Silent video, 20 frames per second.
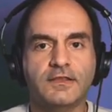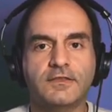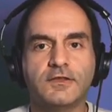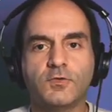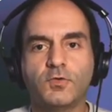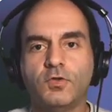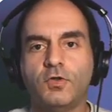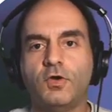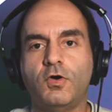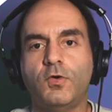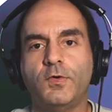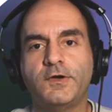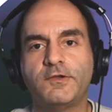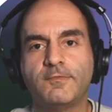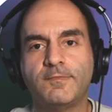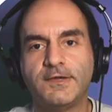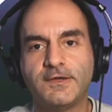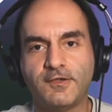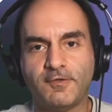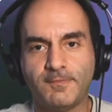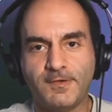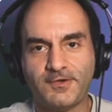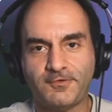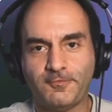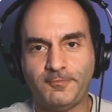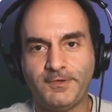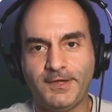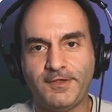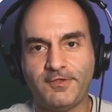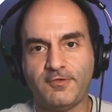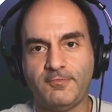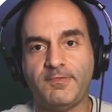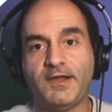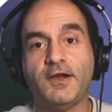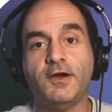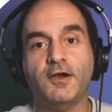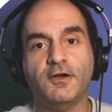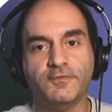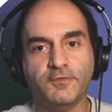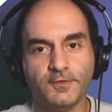There will always be a special place in my
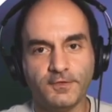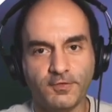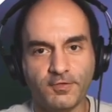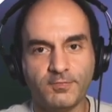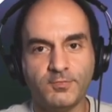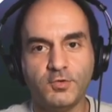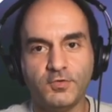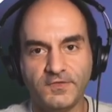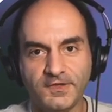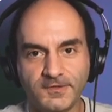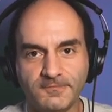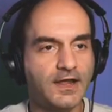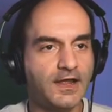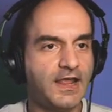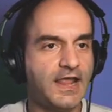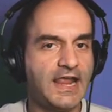heart for this movie.